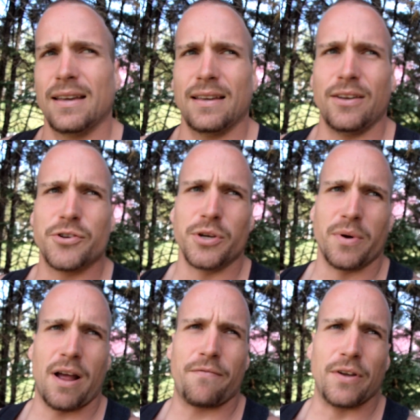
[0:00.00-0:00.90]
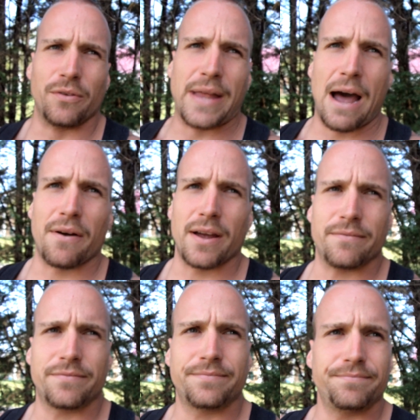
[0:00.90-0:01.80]
usually when I feel down,
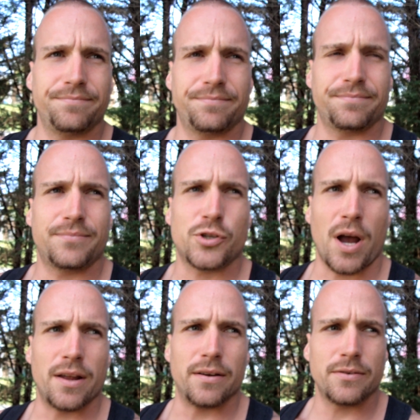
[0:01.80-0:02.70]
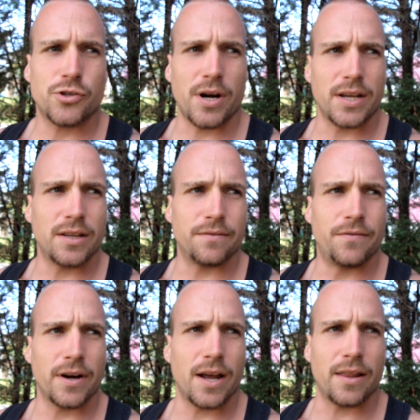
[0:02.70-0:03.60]
I've try to get the
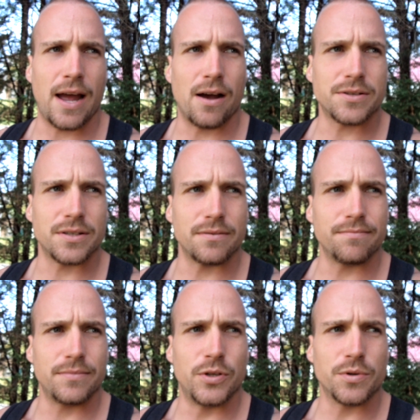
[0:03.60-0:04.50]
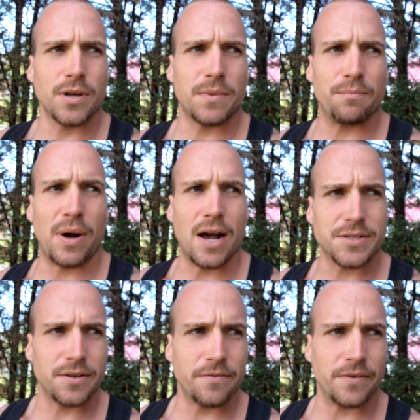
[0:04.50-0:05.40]
fuck out of the house and do something
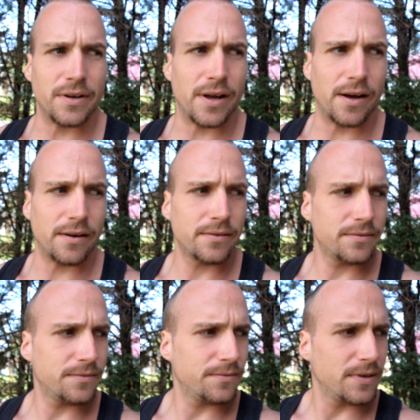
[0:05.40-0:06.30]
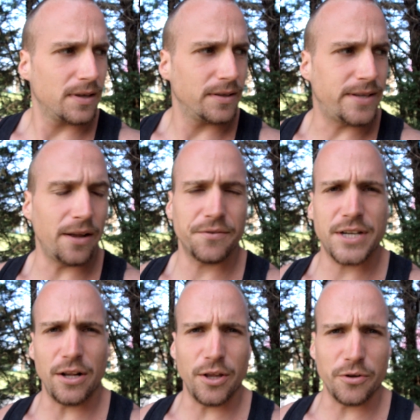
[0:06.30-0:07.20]
positive and tell
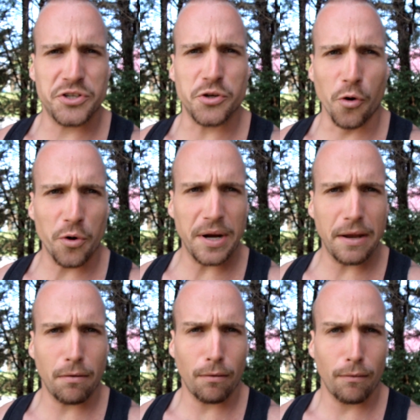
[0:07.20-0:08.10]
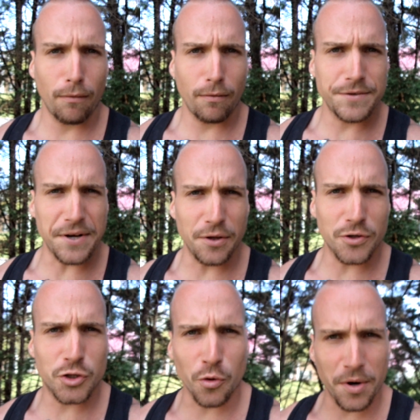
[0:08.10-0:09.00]
a little story, tell a little
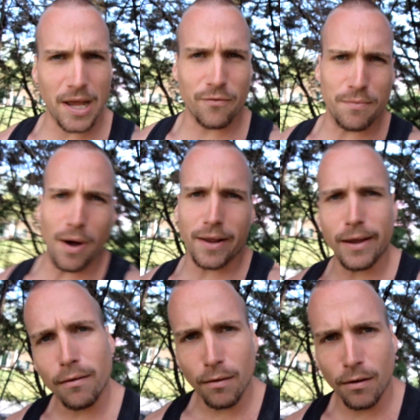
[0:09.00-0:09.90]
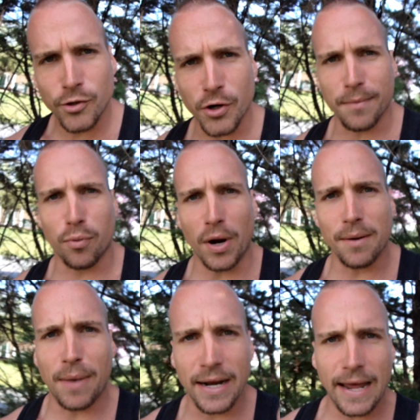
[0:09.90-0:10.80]
story to everybody. Try to
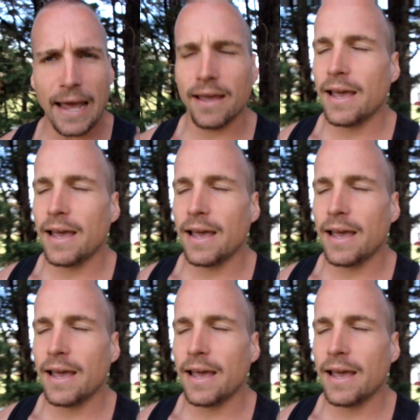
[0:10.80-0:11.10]
brighten my day.